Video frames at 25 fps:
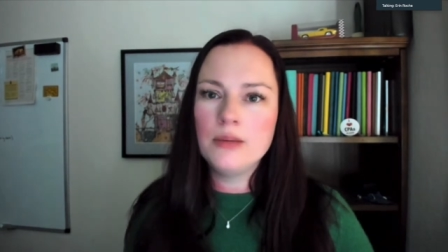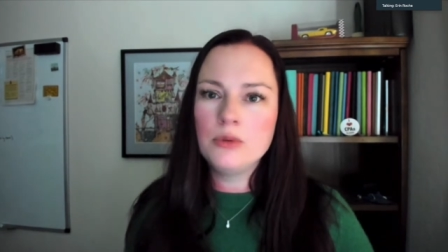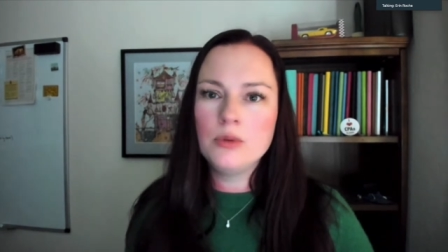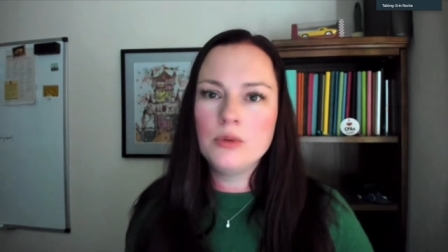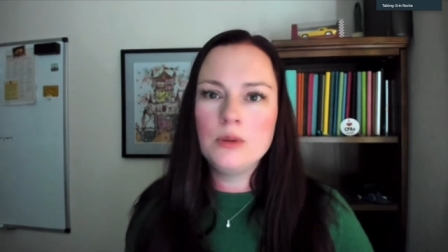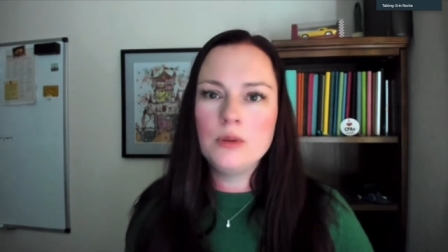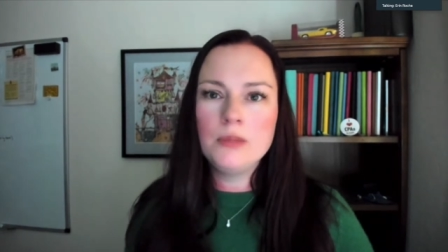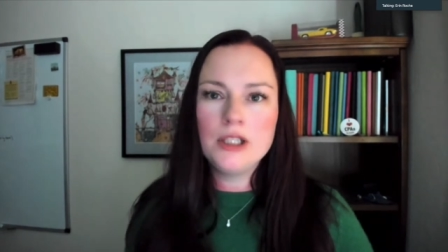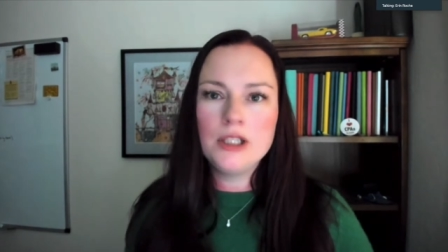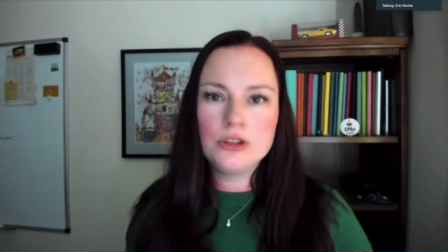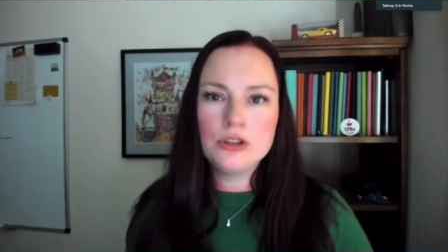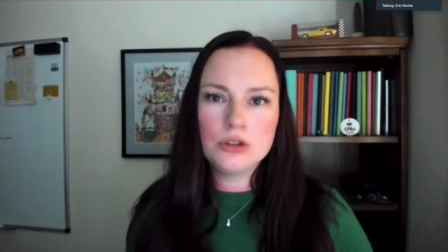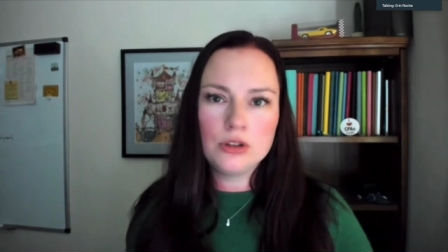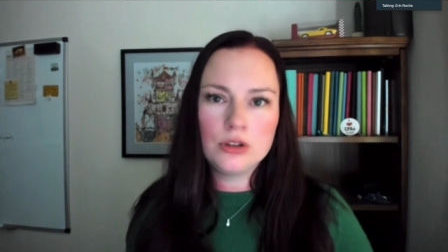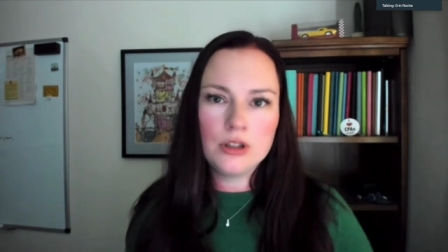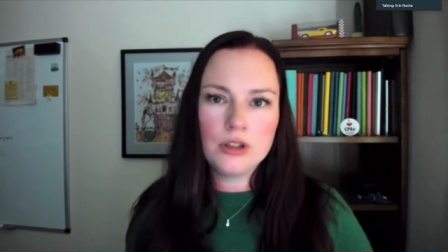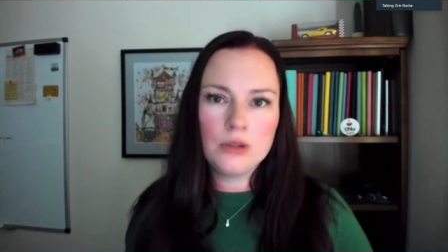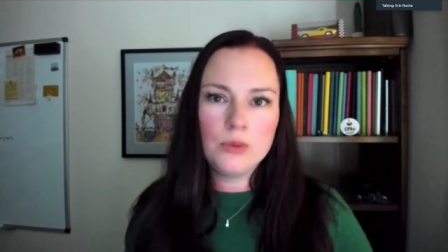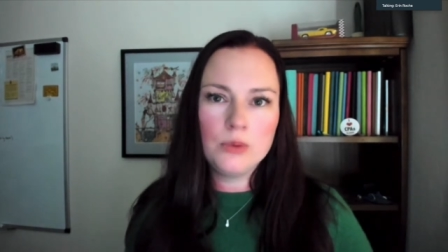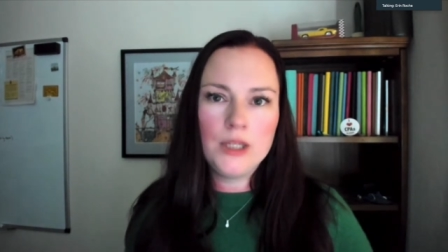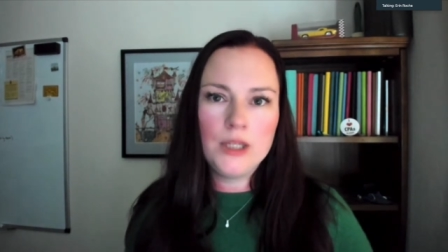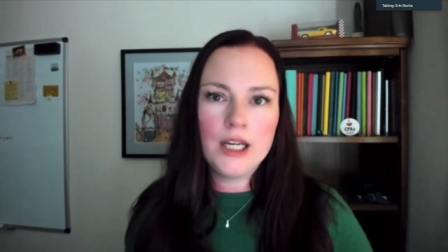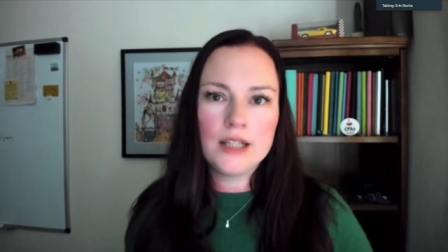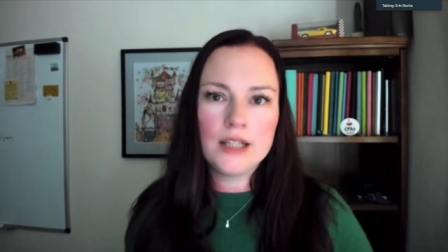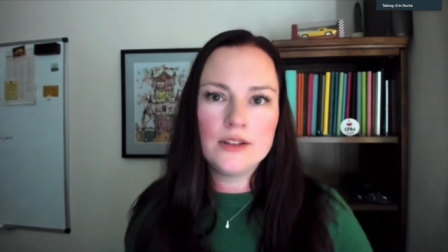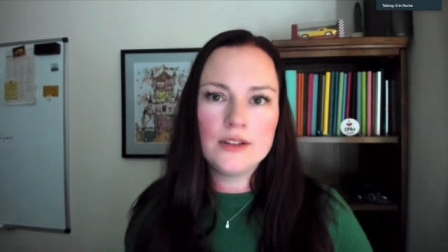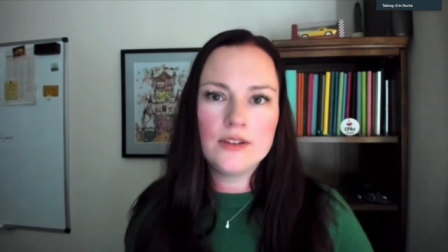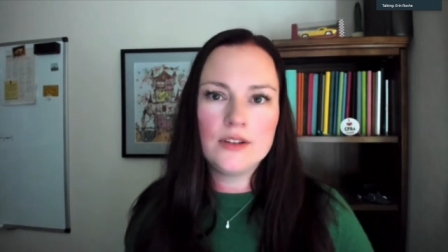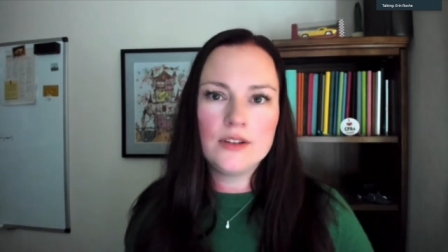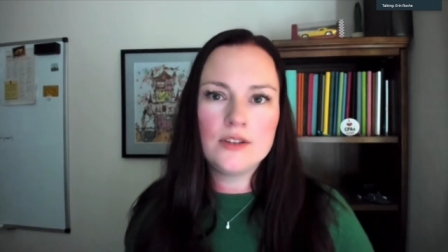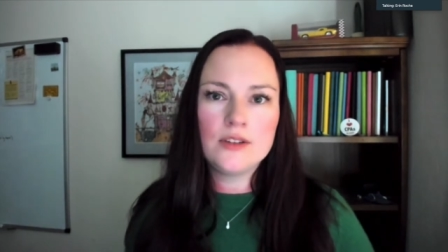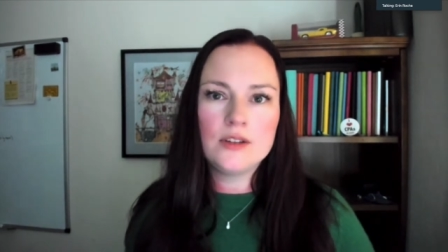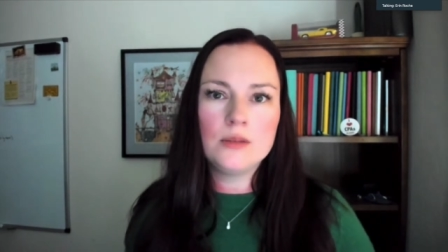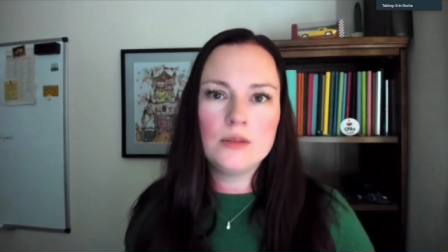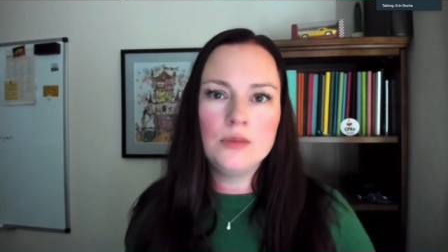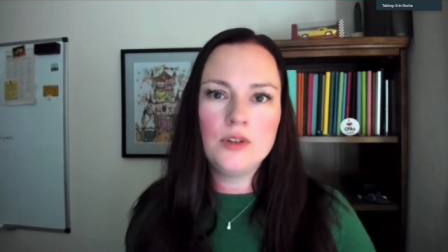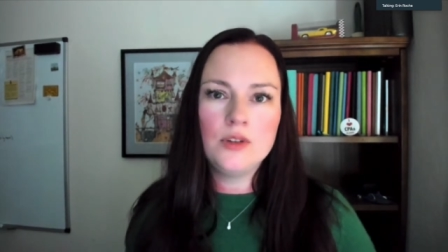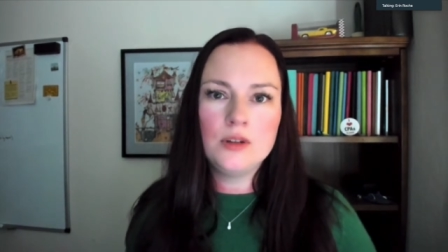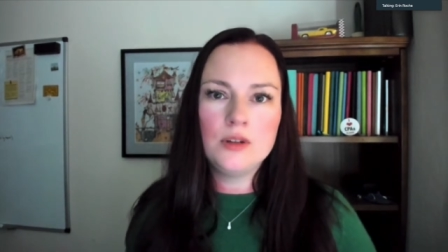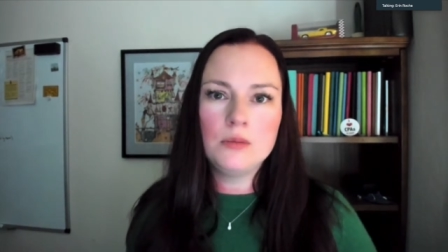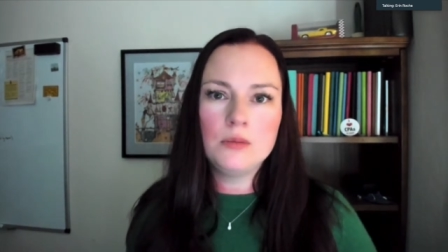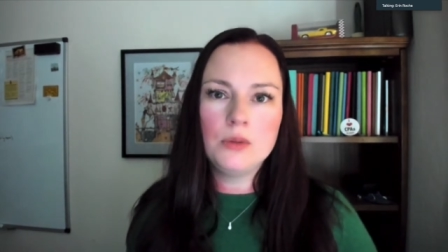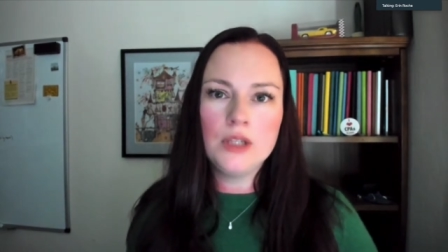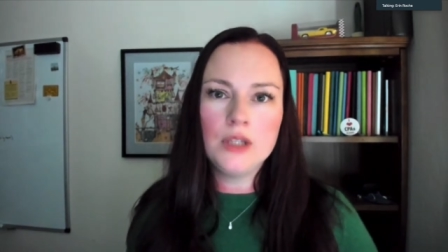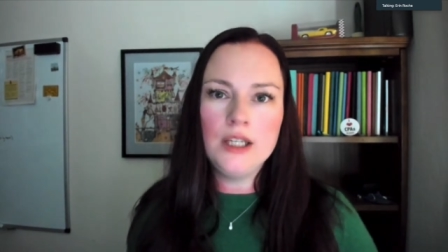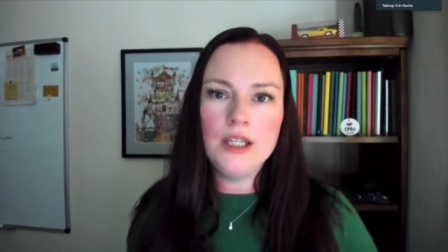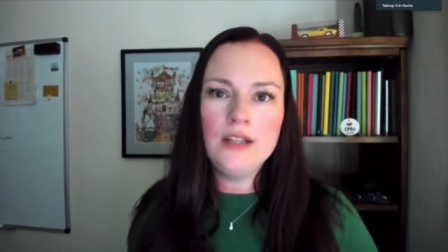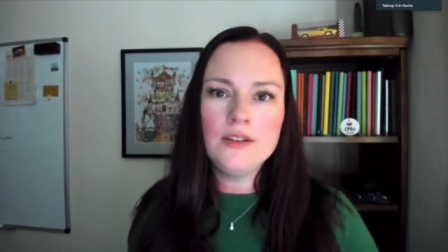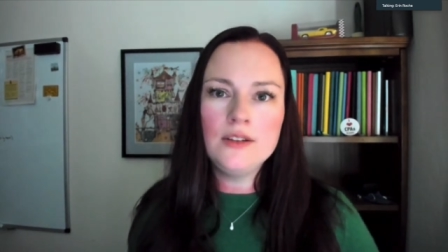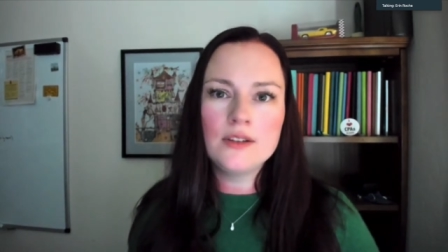and we made sure that we had systems in
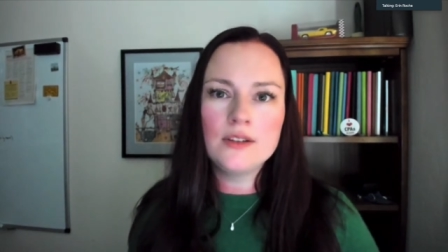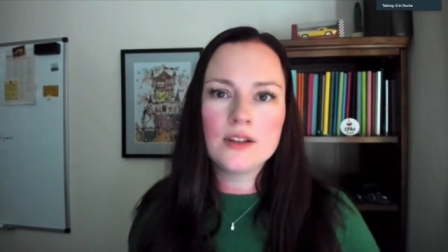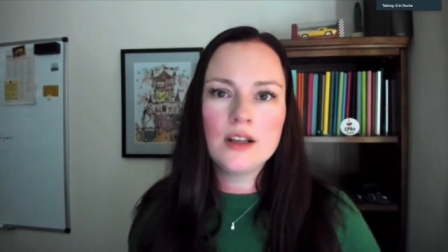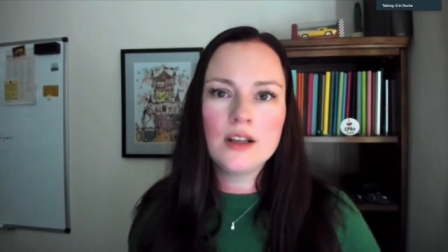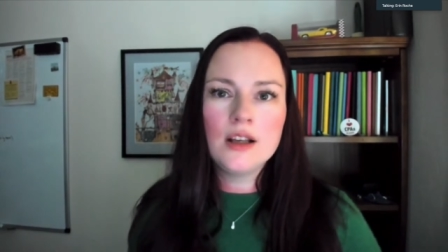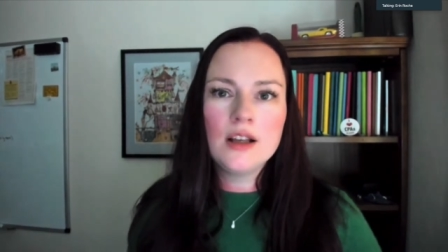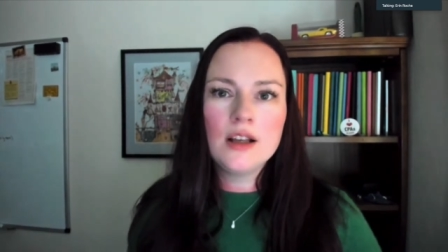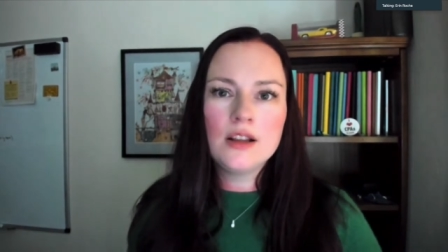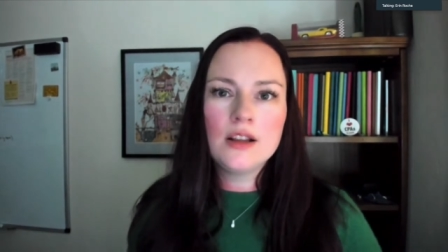place